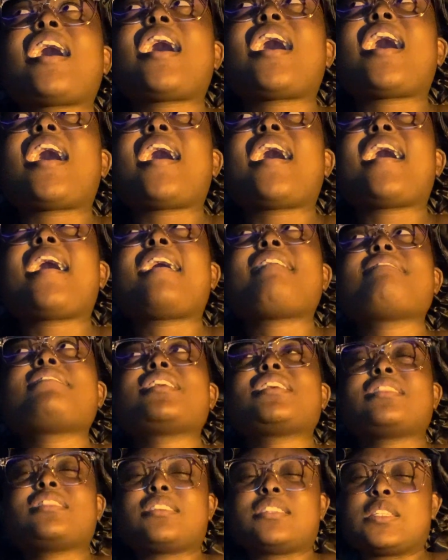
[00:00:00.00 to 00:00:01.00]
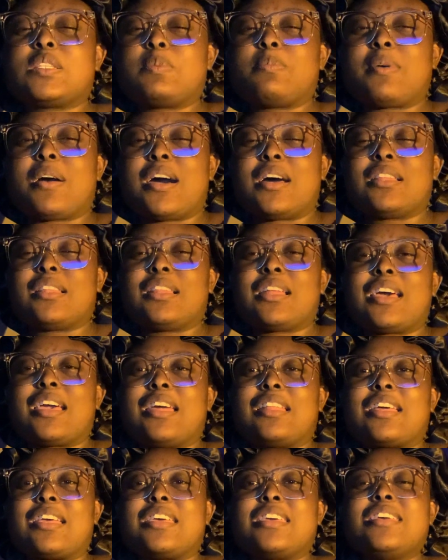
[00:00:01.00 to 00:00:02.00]
having the
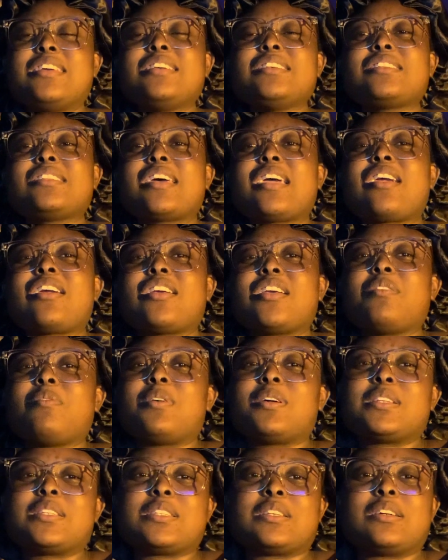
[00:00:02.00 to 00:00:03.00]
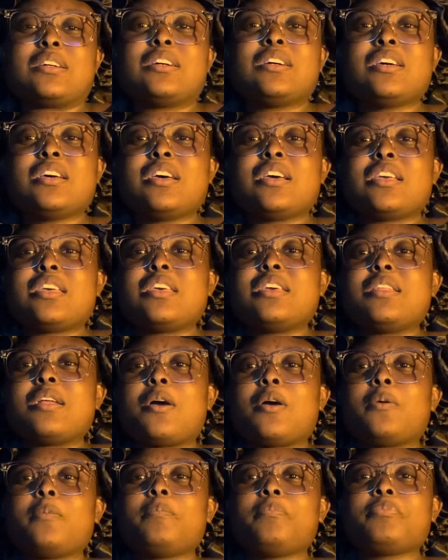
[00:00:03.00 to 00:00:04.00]
spotlight. Like, he's there. He wants to, you
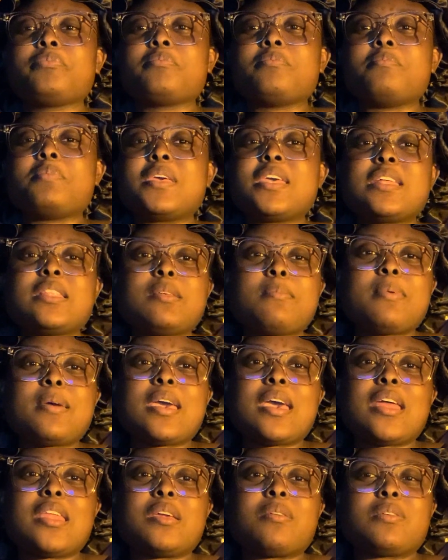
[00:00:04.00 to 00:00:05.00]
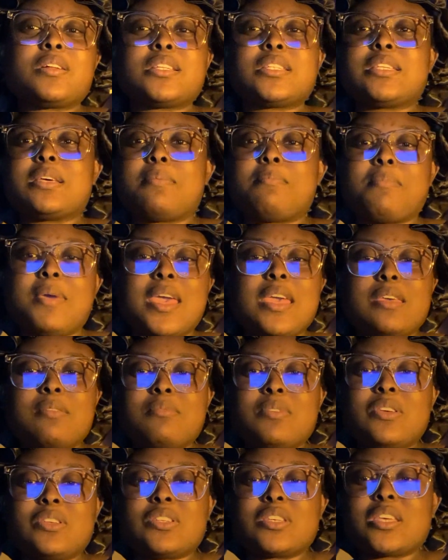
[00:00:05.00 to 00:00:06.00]
know, be in the band. He wants to make
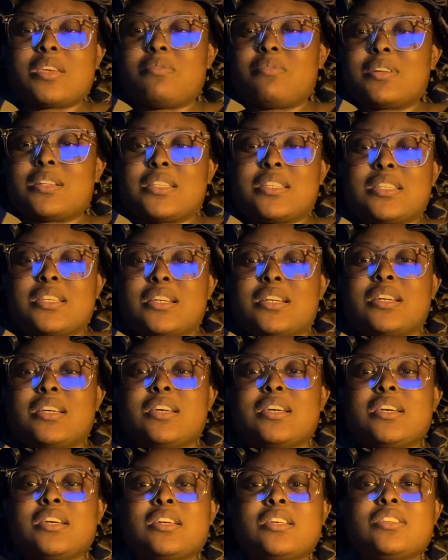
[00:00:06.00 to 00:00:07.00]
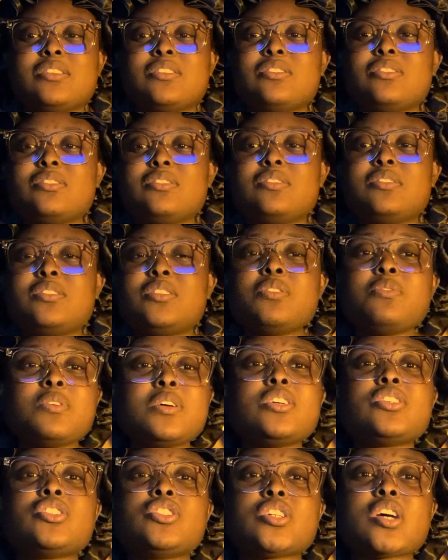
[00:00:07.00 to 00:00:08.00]
music. He wants to do
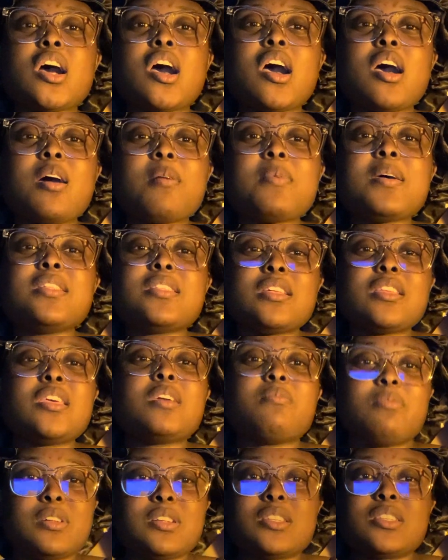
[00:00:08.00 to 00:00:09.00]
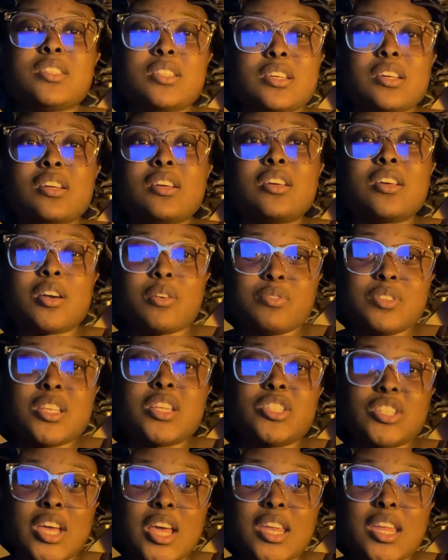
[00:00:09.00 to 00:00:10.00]
his job. And then he wants to go to
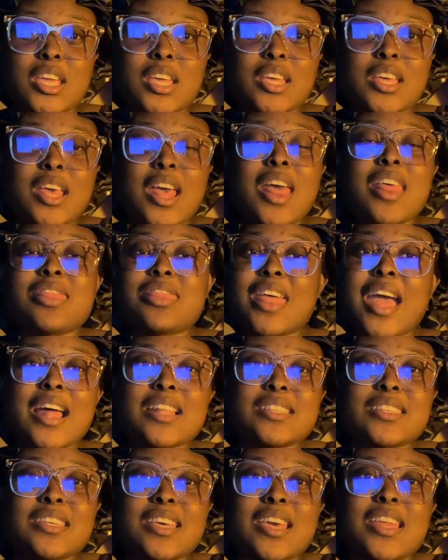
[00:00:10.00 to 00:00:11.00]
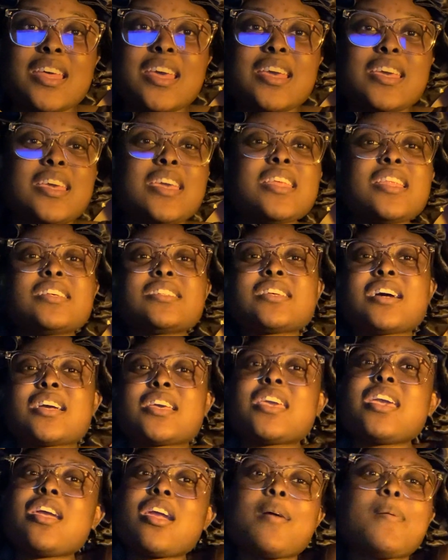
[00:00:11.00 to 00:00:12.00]
Jenny. That's it. He does not
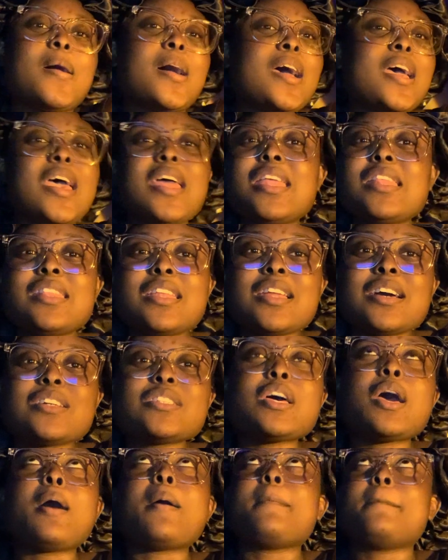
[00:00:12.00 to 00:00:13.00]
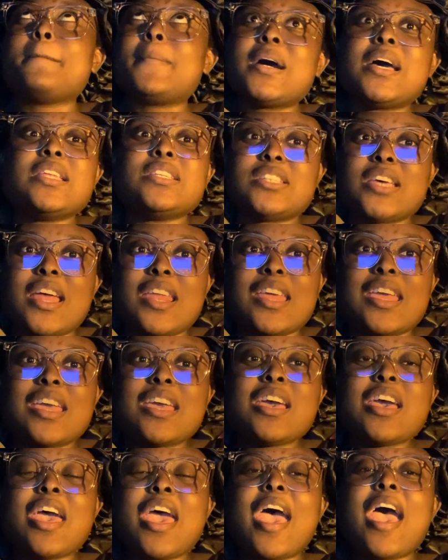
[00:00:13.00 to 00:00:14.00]
care about anything else but Jenny.
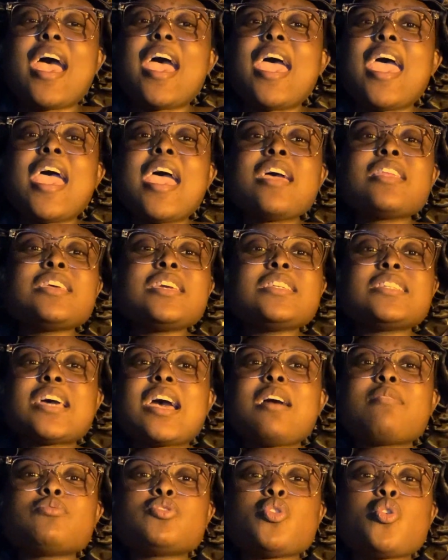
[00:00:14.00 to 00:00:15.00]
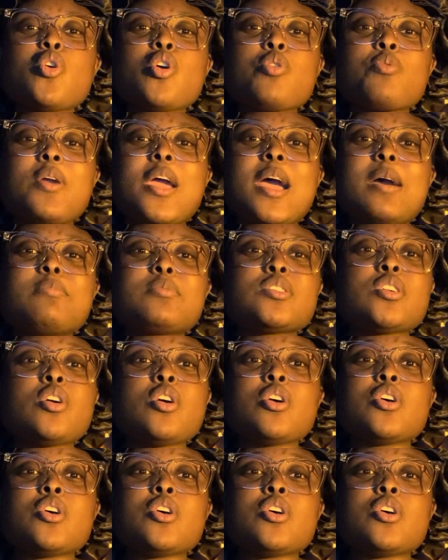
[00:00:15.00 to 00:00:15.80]
Anytime Tor raps,